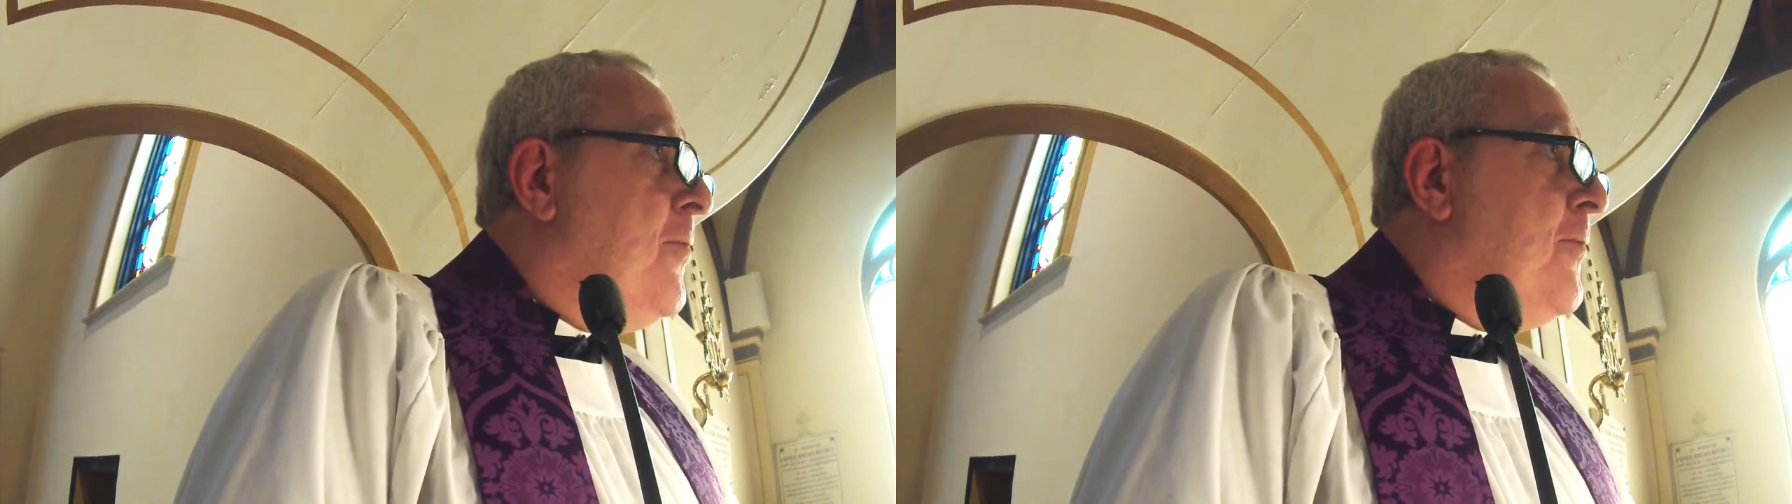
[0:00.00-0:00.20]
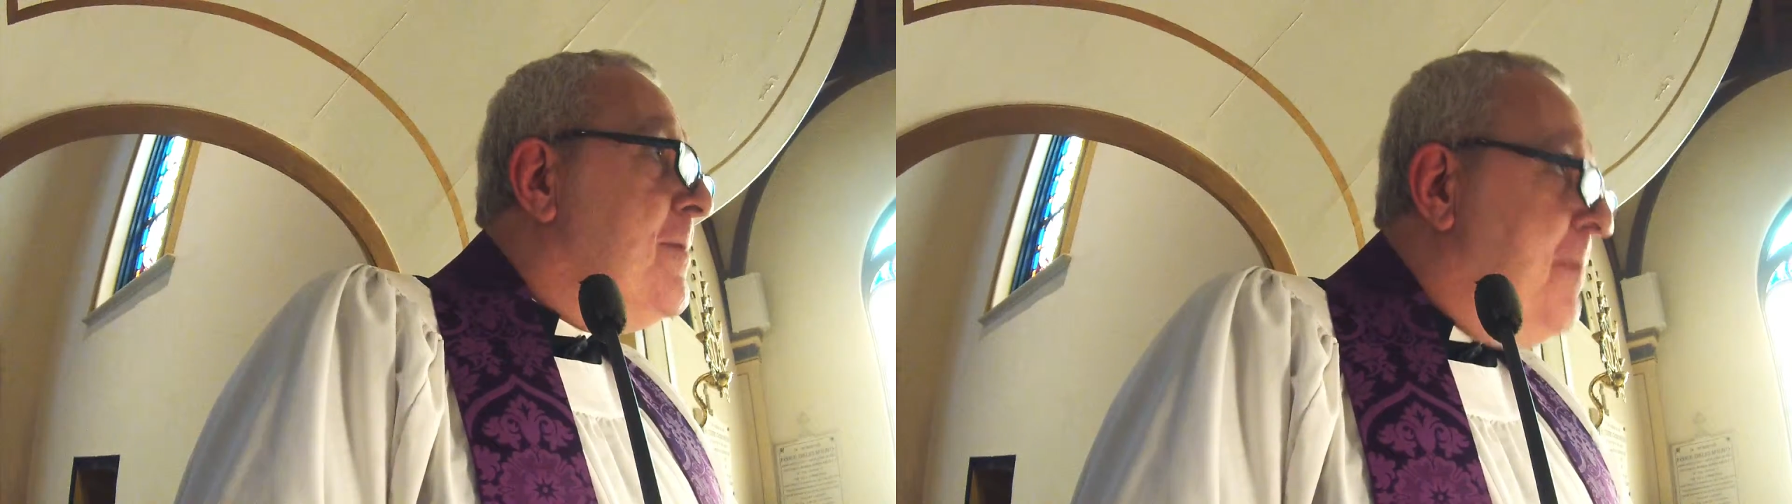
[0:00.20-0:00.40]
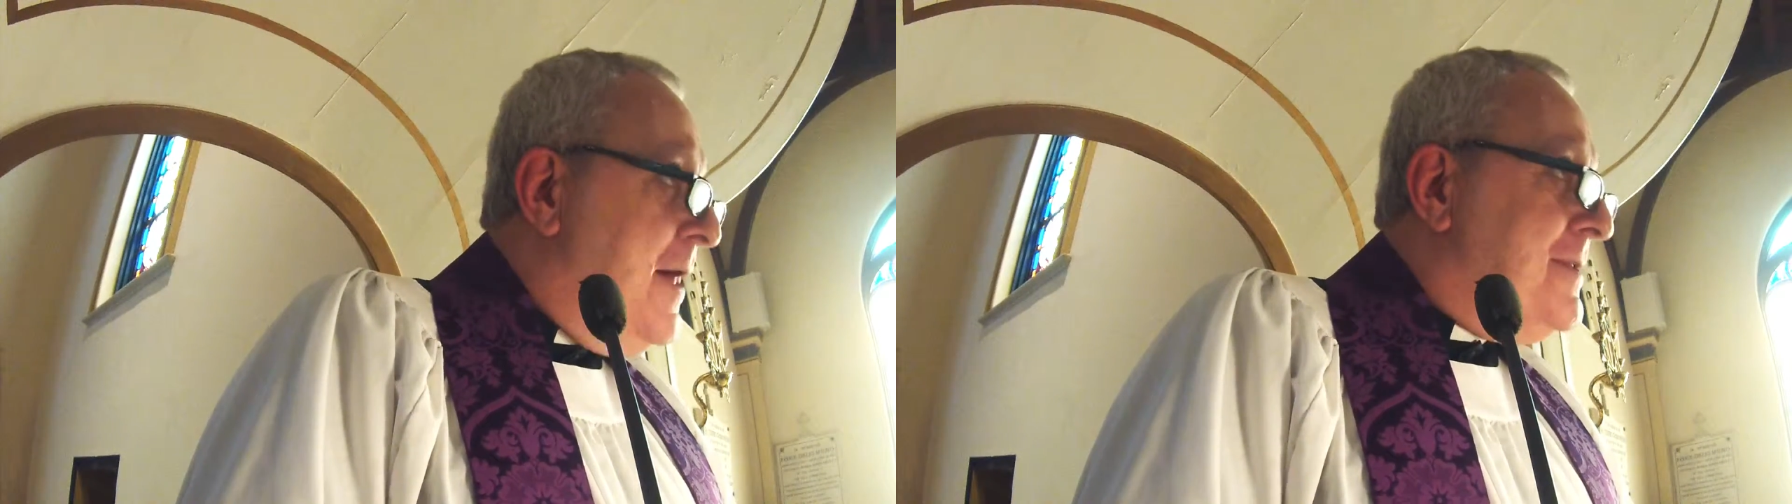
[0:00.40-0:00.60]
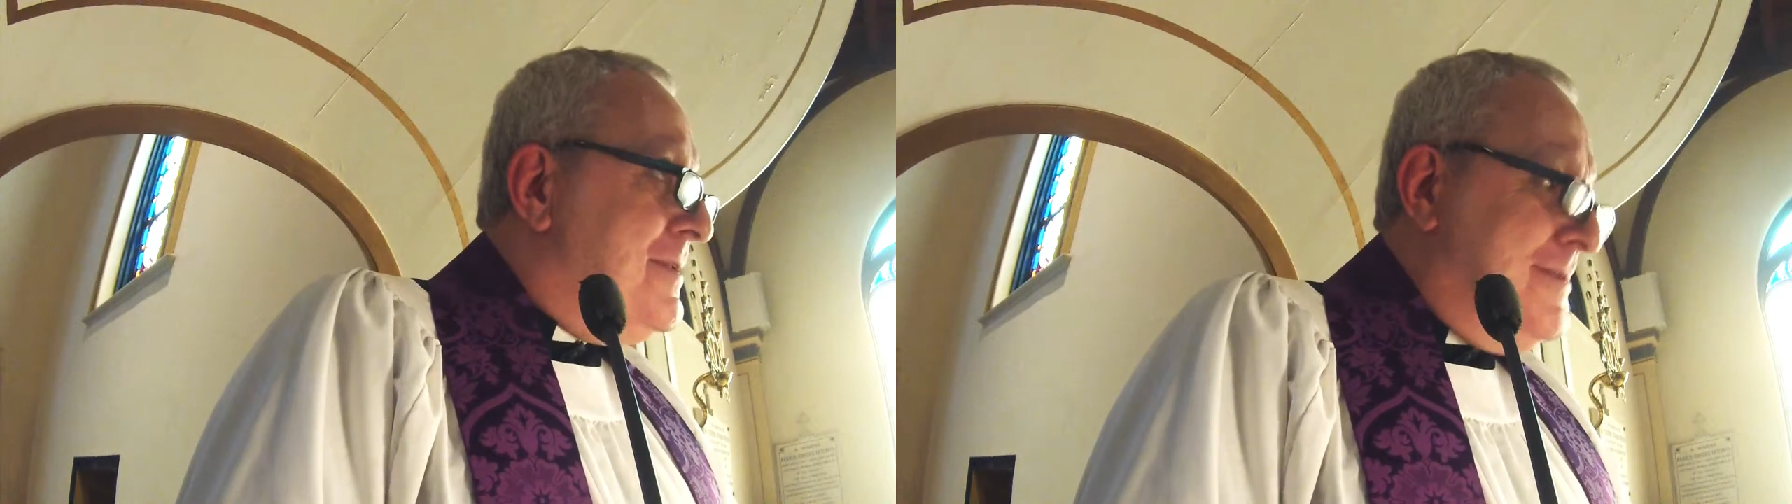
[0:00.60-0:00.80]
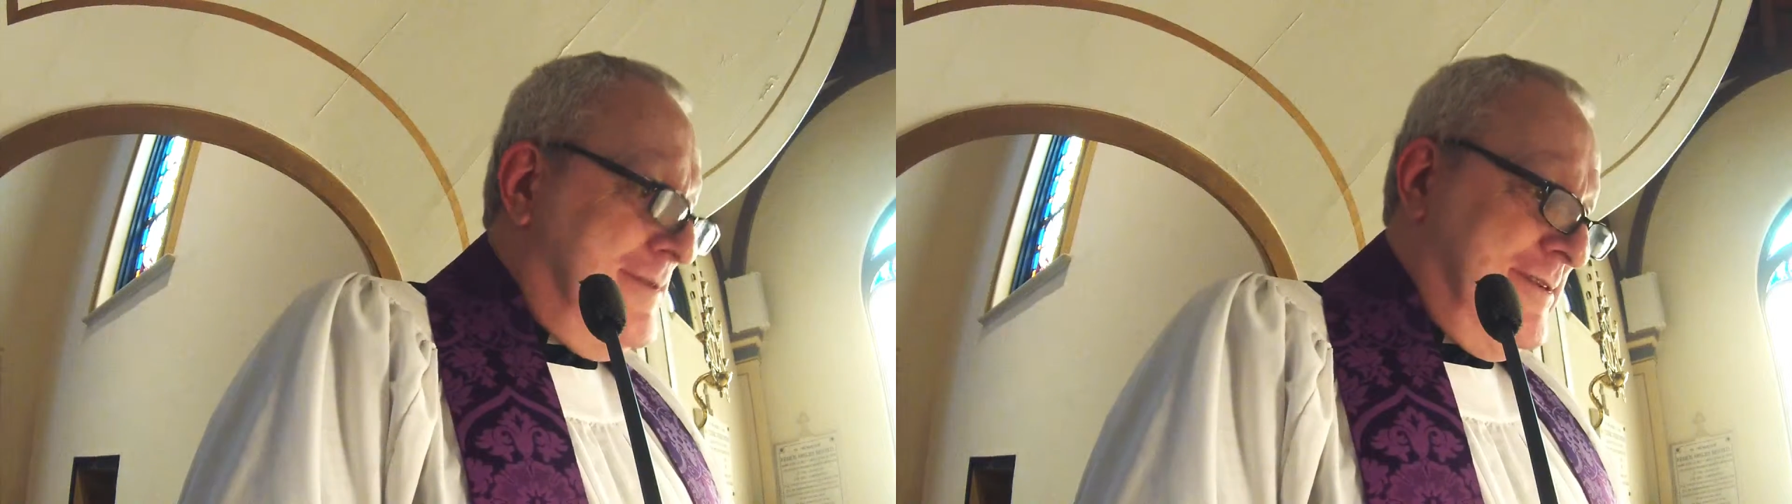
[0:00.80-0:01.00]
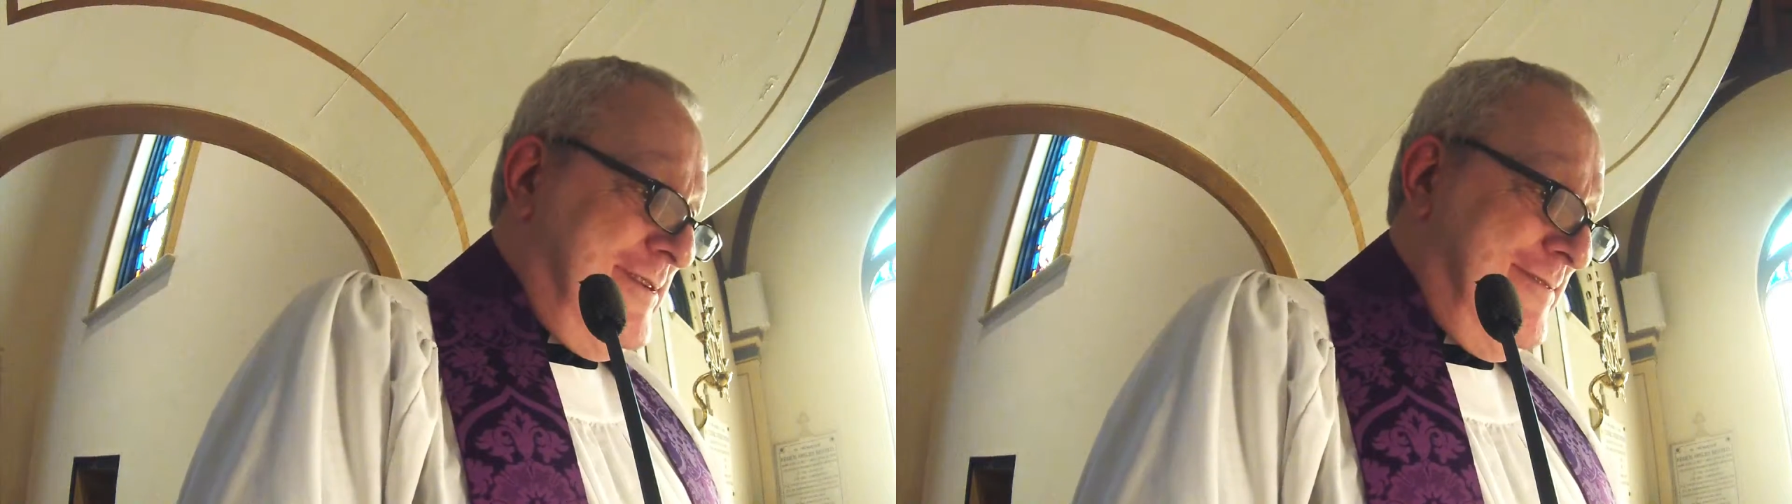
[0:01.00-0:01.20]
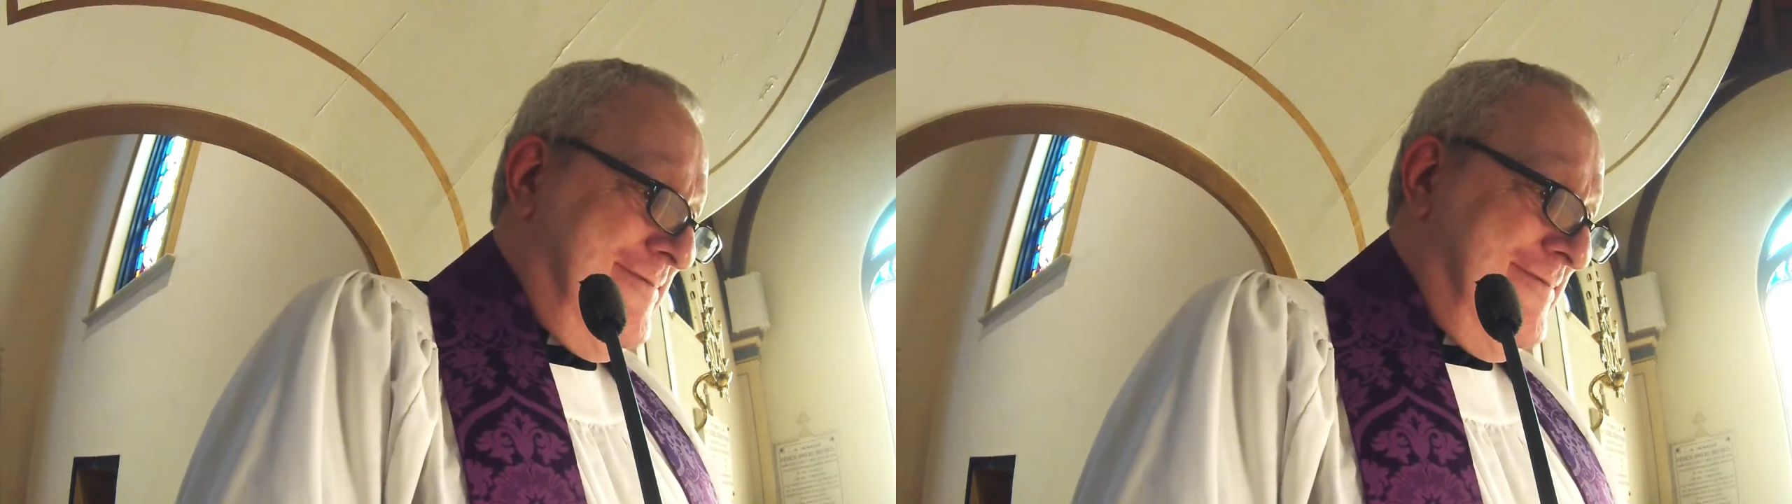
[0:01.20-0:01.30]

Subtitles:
Repentance.